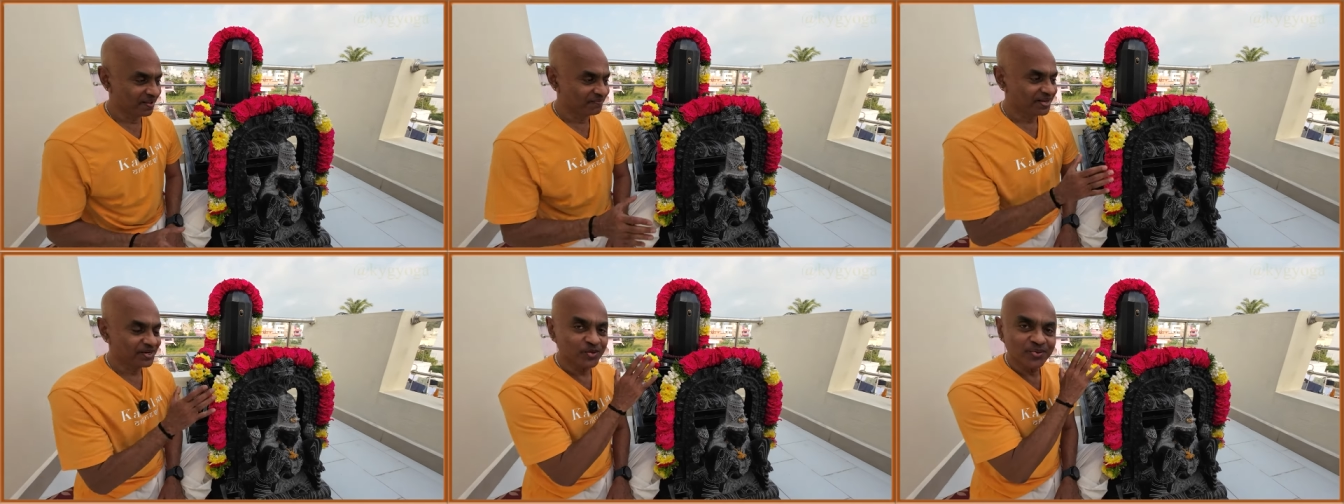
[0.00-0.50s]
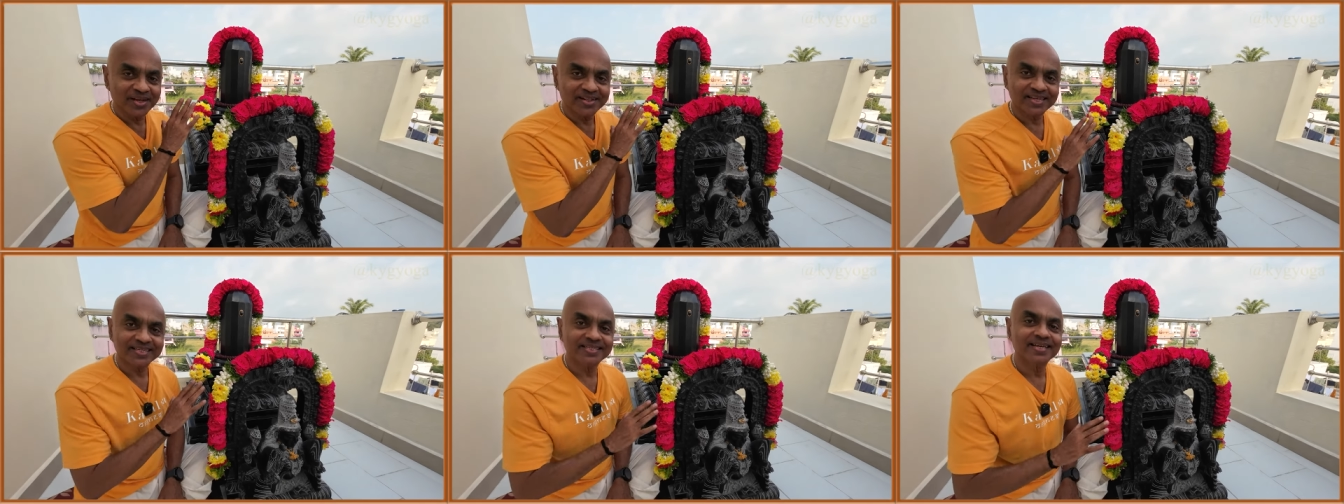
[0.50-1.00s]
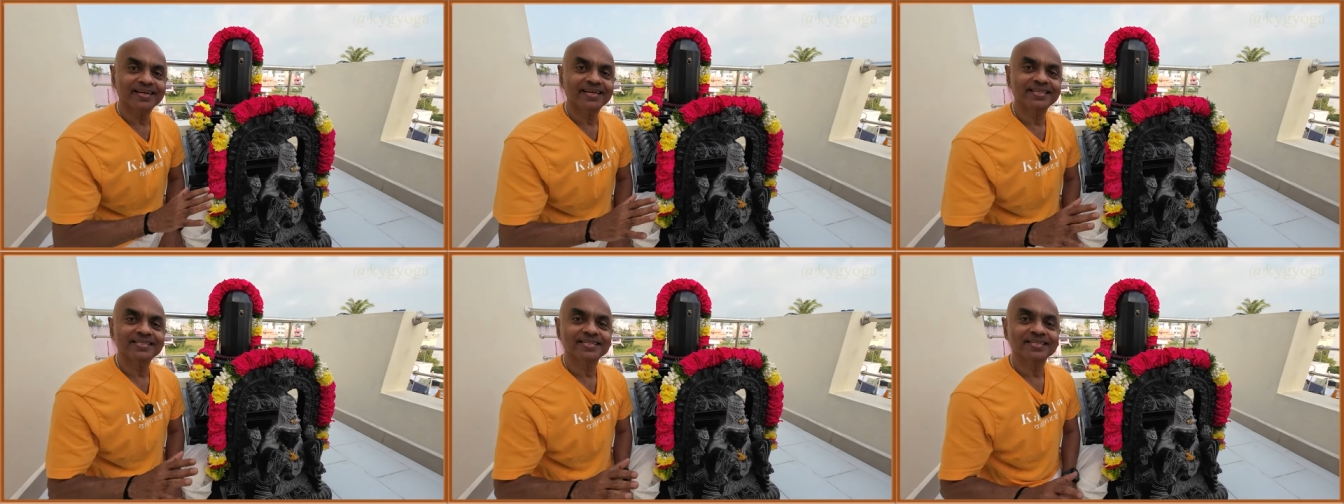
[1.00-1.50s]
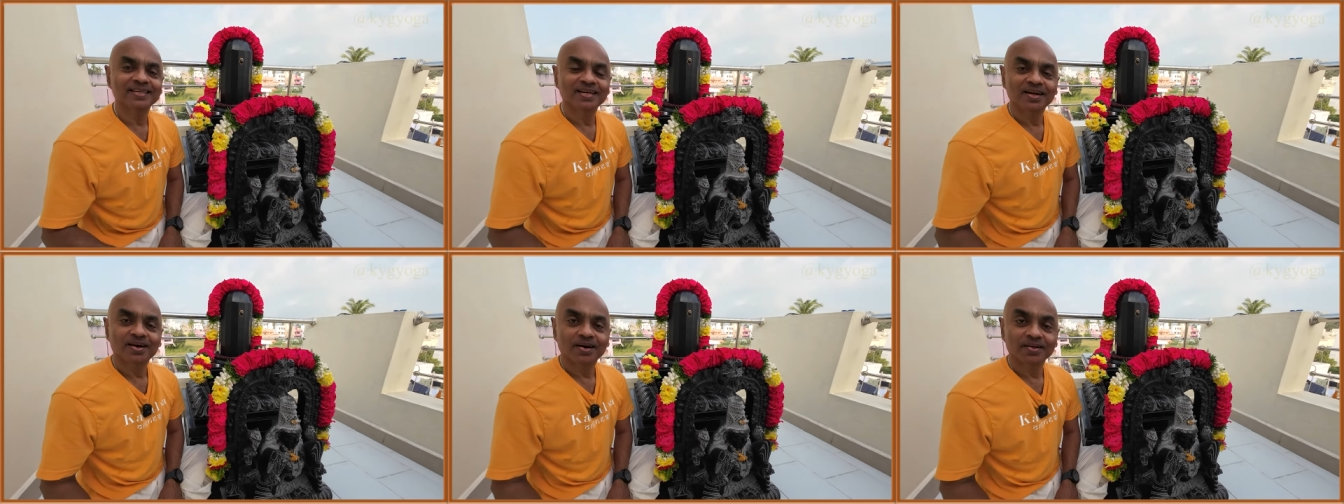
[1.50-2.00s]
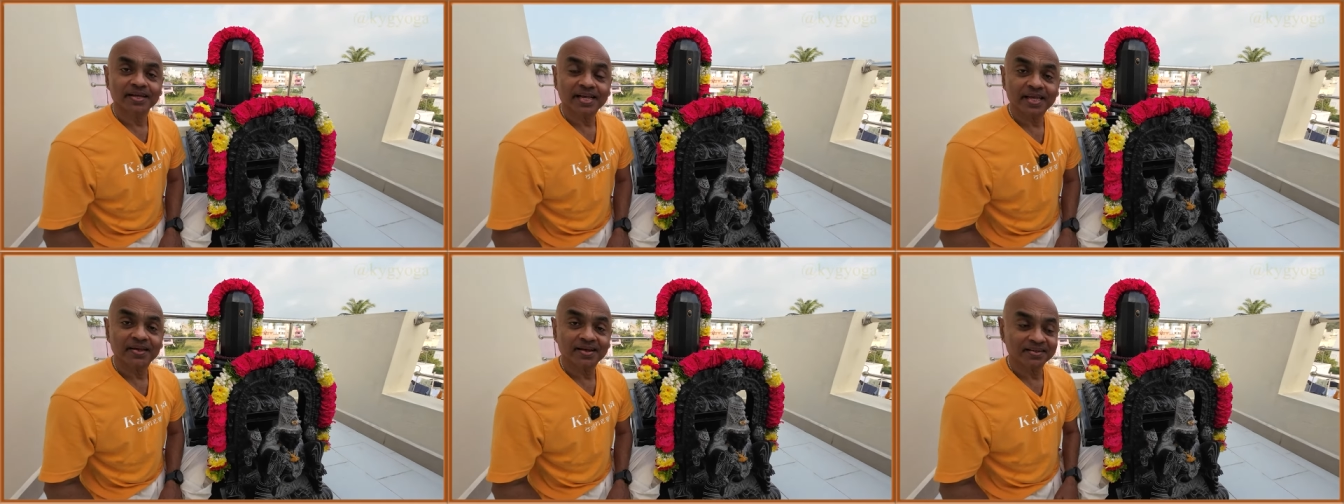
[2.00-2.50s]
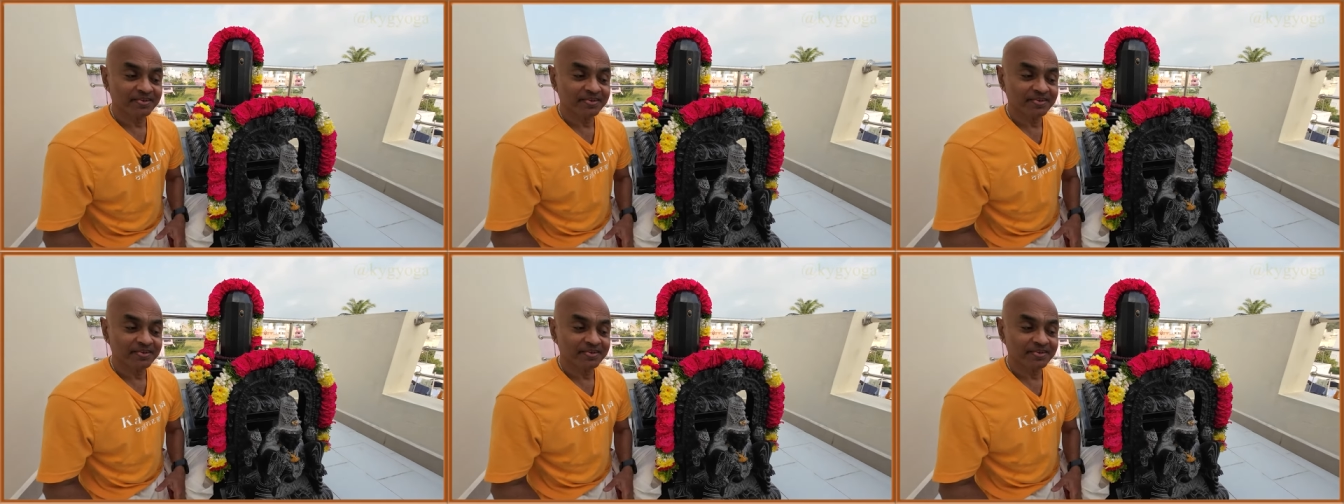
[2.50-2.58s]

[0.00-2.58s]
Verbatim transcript: We are doing the series on the K